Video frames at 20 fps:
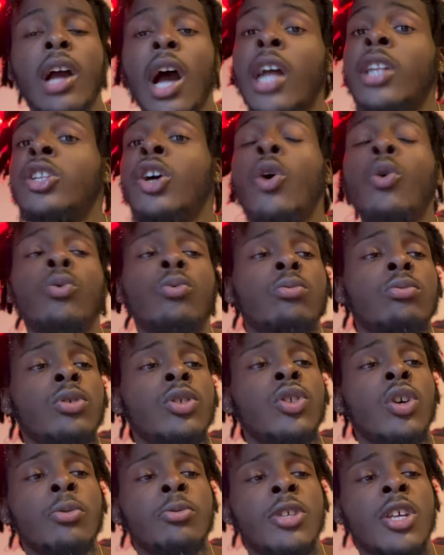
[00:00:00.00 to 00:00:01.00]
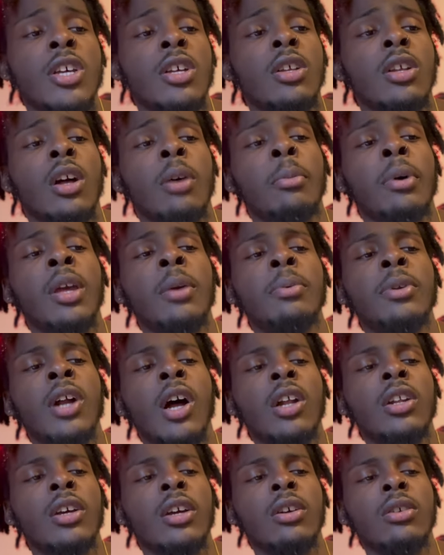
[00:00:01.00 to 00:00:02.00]
I don't. You know what I'm saying? I'm going to keep it
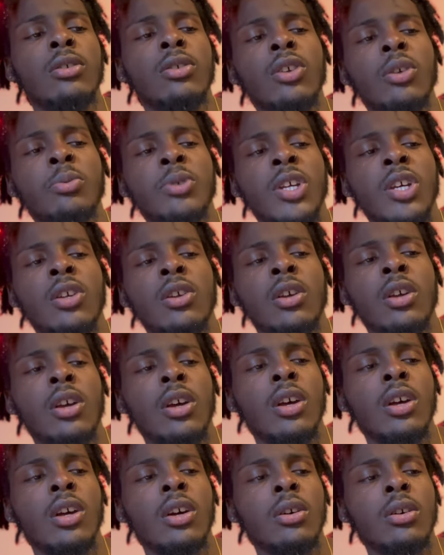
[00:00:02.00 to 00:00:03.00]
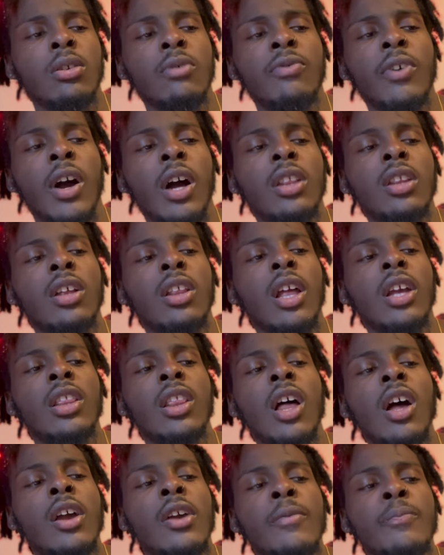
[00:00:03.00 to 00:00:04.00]
100. You know what I'm saying? Fuck, I look like
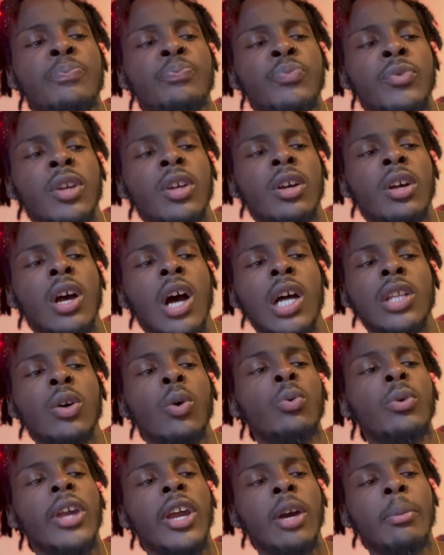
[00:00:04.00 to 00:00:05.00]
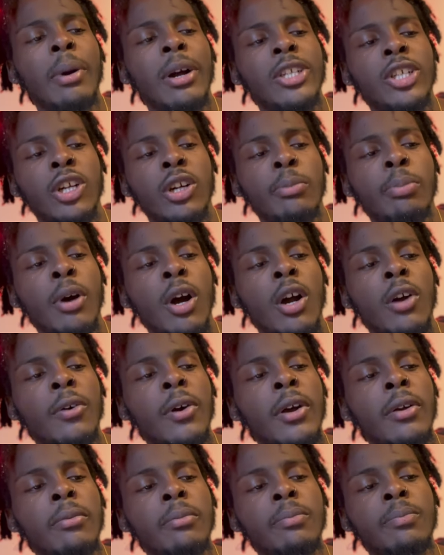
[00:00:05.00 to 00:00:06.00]
lying. I don't care about cherry pie,
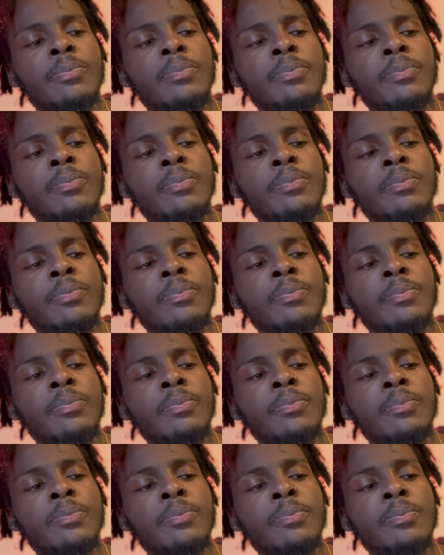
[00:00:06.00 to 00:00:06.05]
right?